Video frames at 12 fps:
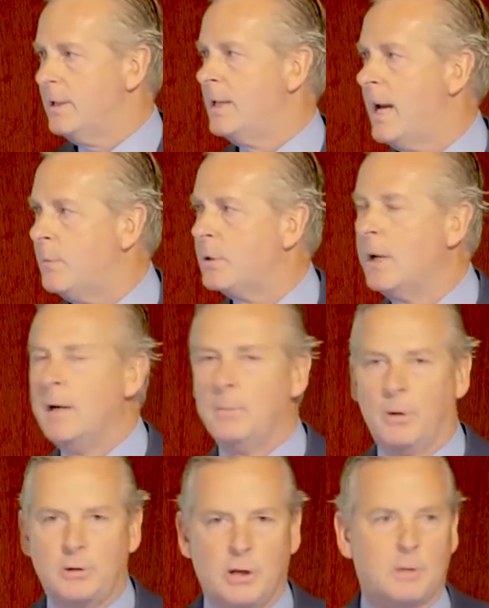in these names,
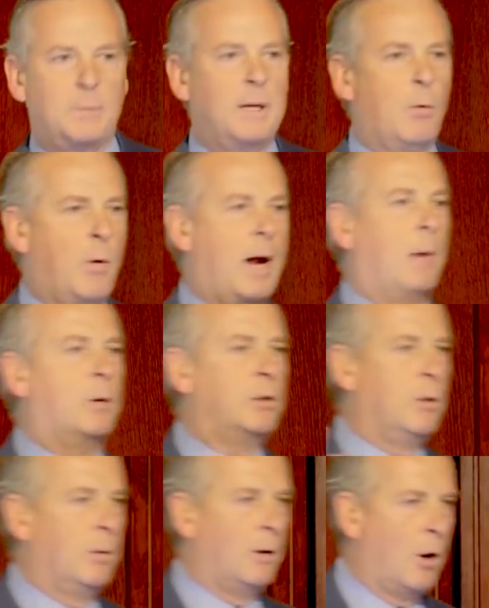but just be aware
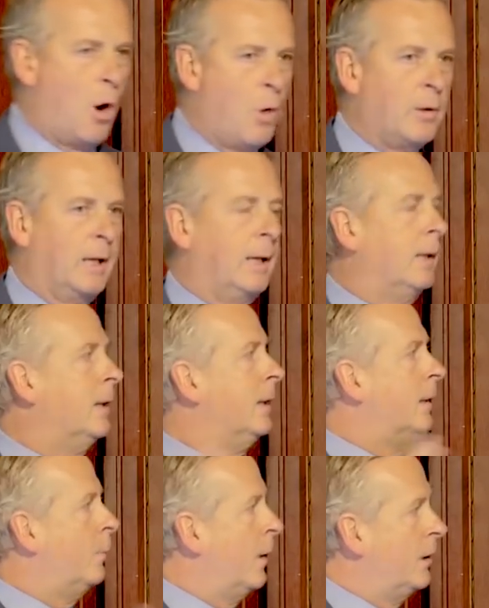what you're owning
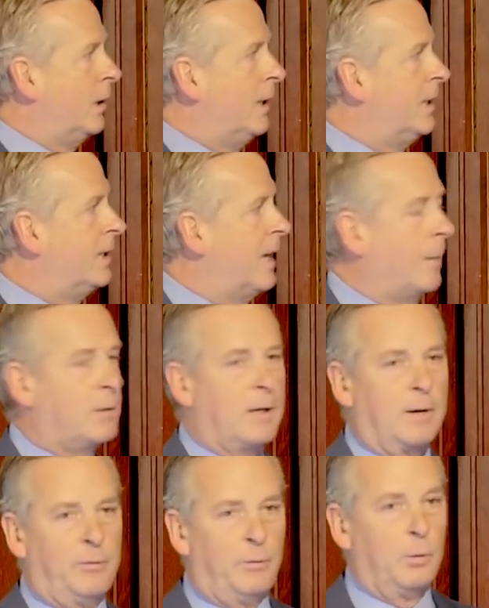when you're in these names.
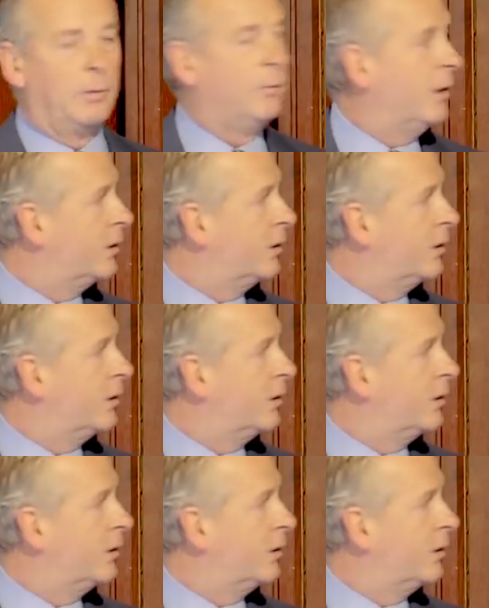They are full of